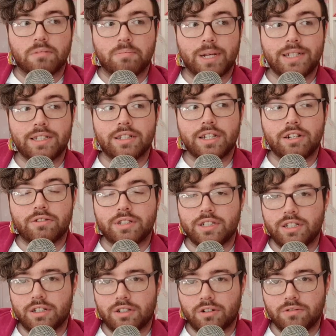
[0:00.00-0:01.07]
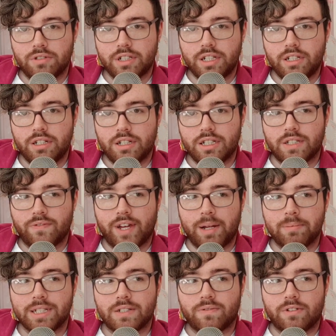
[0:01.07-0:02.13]
Basically, Christina Tosi is
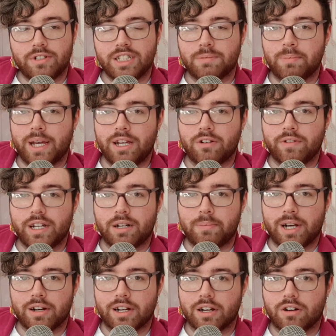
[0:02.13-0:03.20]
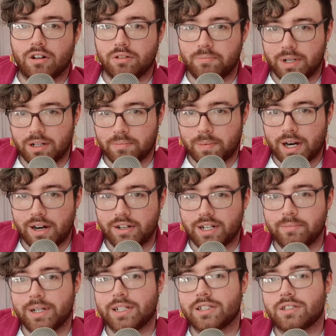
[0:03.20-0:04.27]
famous for this bakery in America called Milk Bar that
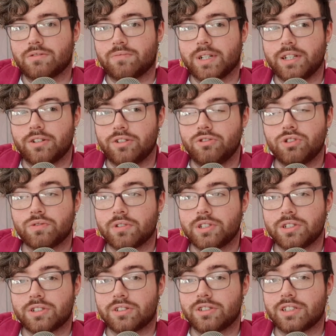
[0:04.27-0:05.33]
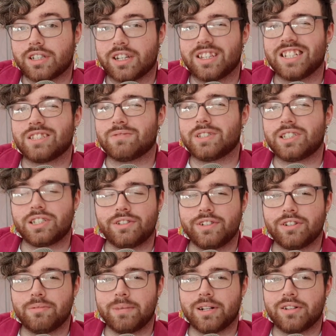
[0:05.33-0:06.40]
makes really unusual desserts, like things with
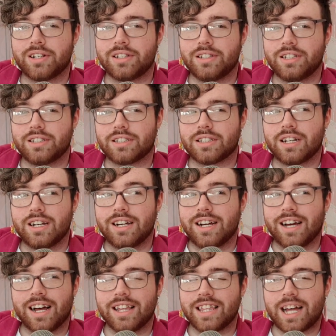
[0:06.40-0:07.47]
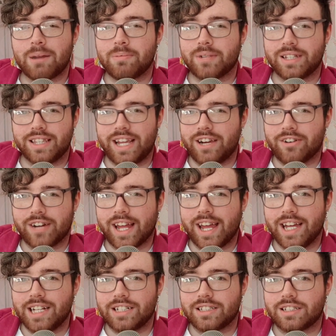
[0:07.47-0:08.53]
cereal milk and these elaborate layer
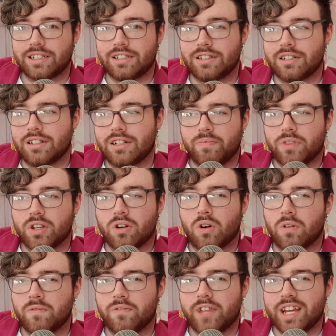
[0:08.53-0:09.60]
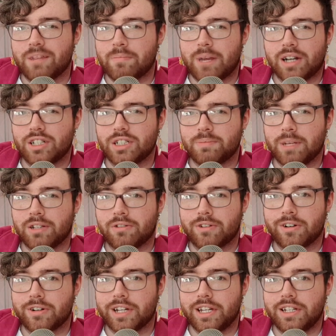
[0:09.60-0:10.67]
cakes and cornflake marshmallow
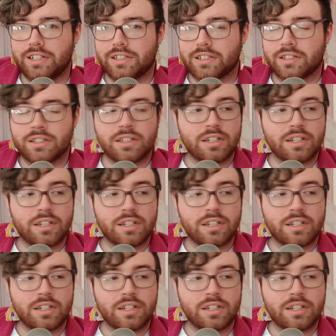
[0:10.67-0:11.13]
cookies.